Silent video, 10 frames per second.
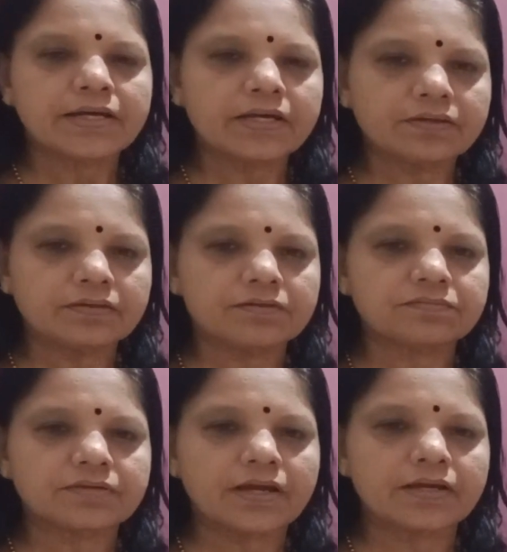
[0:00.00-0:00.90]
In
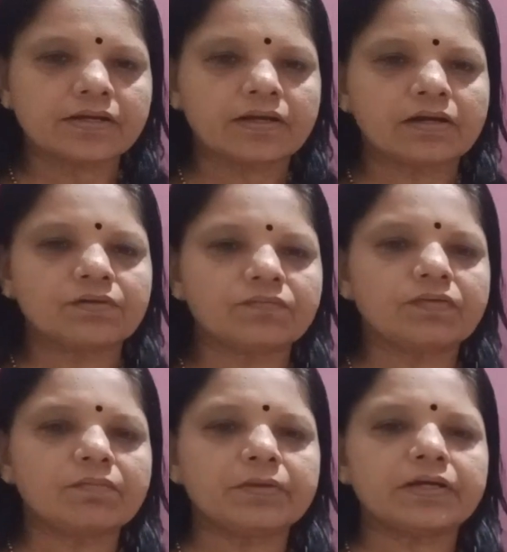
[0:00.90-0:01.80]
this channel you
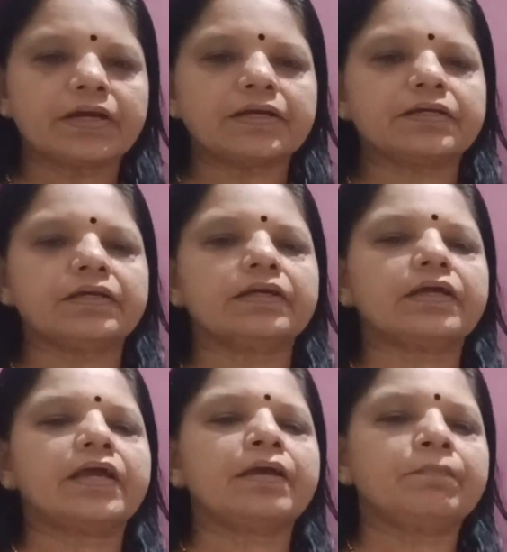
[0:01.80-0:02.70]
will be getting
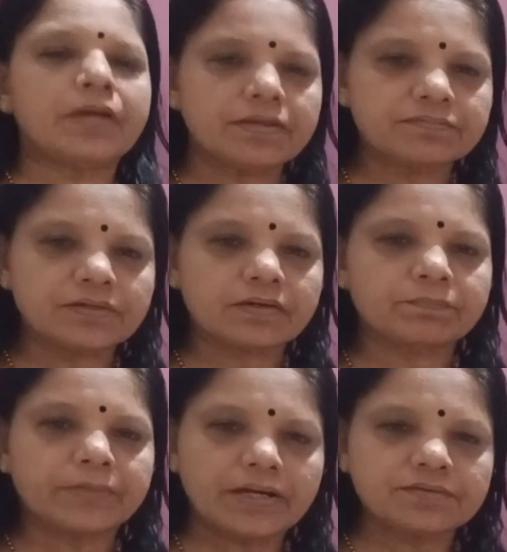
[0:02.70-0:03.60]
a
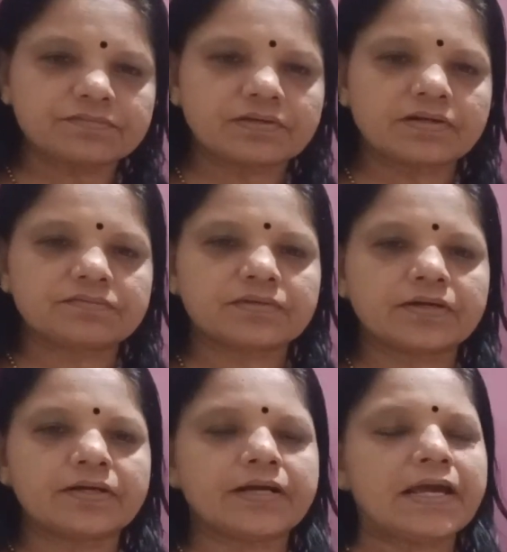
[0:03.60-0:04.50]
basic maths
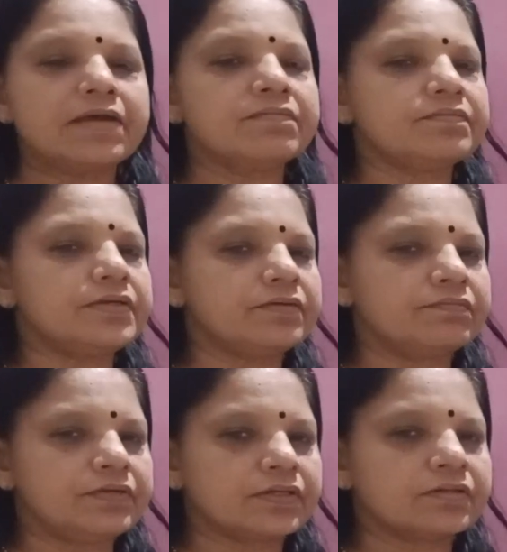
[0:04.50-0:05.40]
lesson every
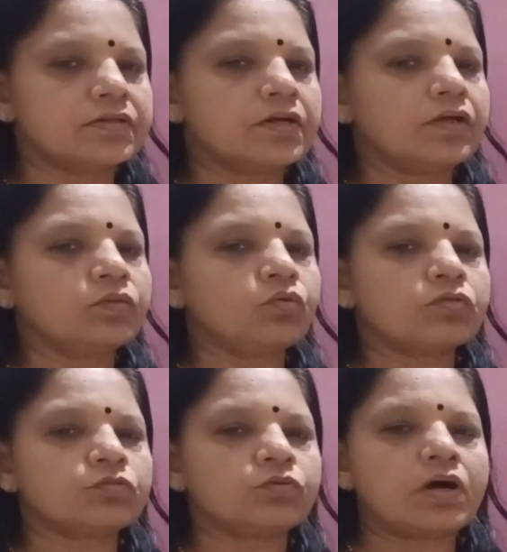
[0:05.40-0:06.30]
week.
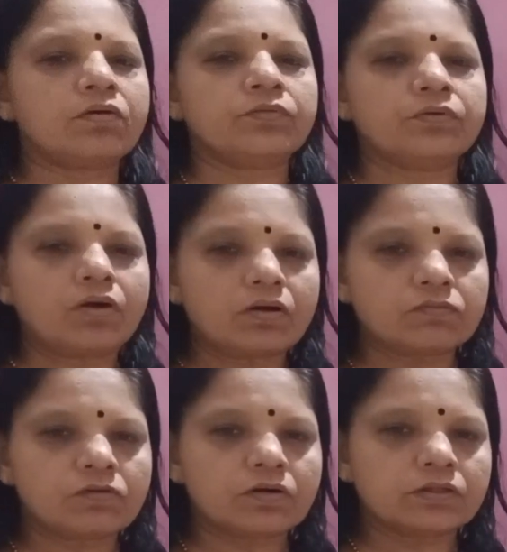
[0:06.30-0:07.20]
Those who have
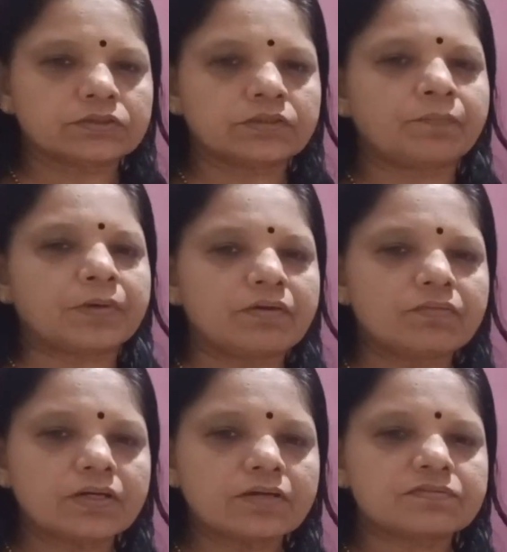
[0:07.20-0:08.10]
not watched the
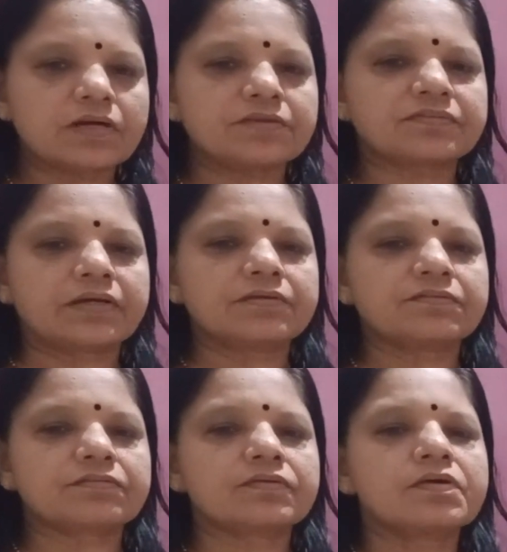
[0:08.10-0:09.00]
previous
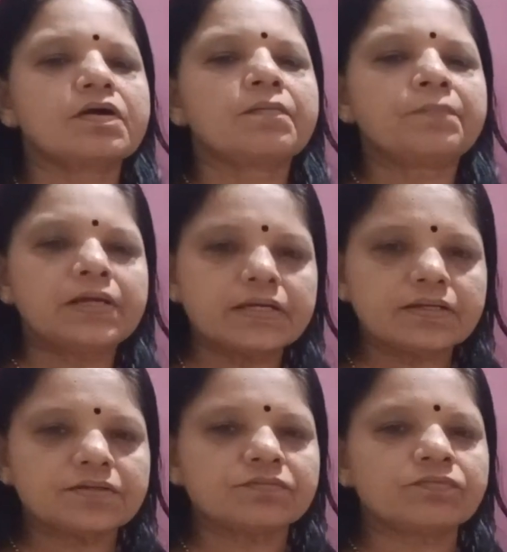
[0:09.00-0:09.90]
lessons,
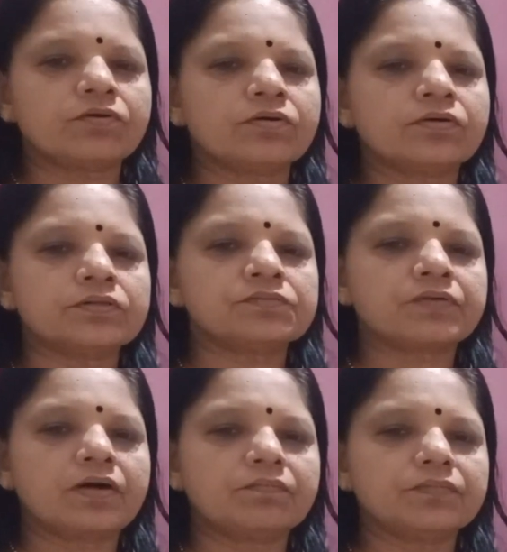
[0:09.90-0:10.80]
please watch
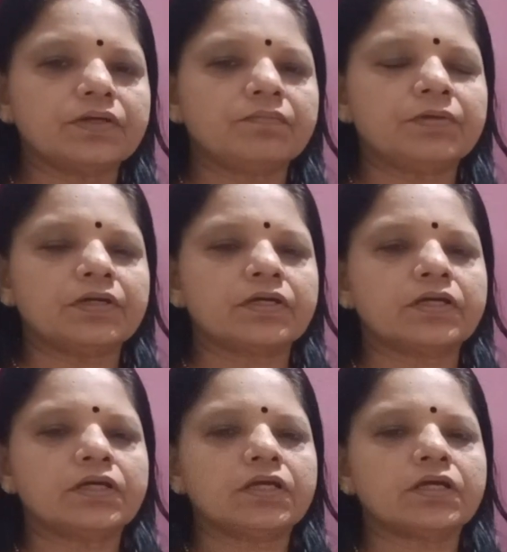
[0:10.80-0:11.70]
from the
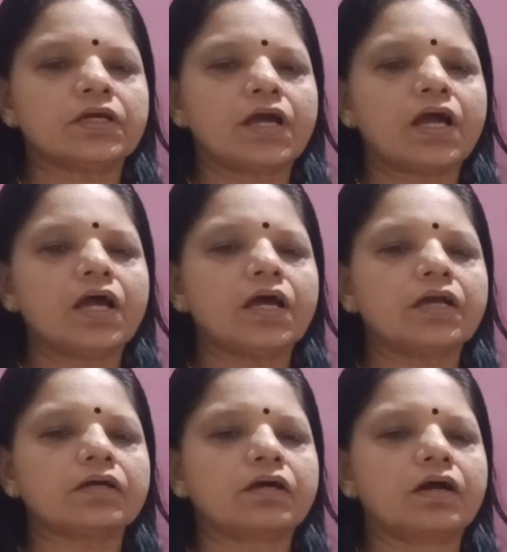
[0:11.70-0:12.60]
beginning
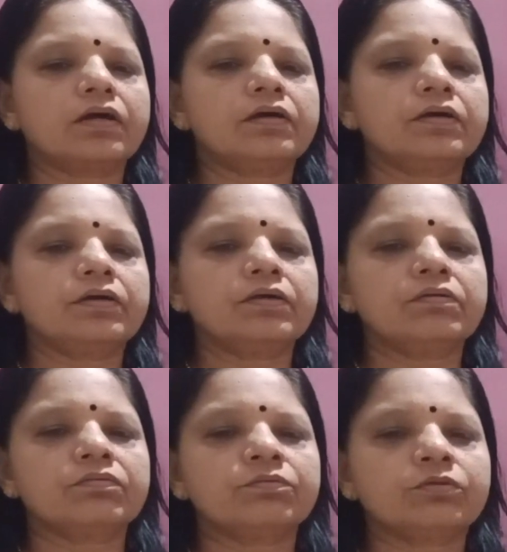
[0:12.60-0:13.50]
and
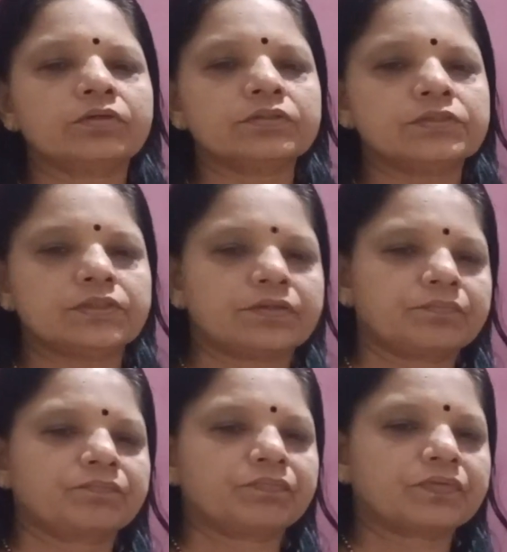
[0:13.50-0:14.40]
continue
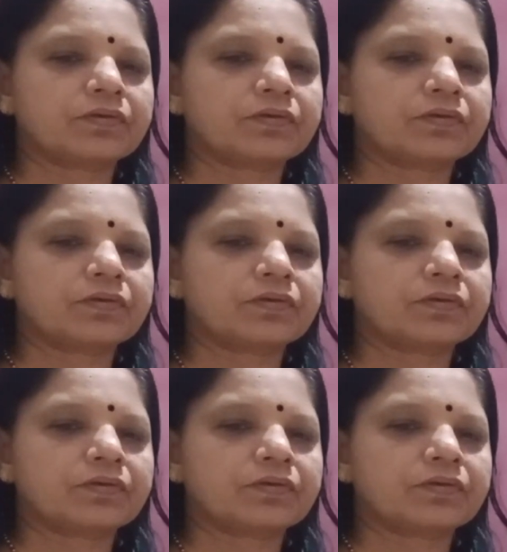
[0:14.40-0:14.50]
watching.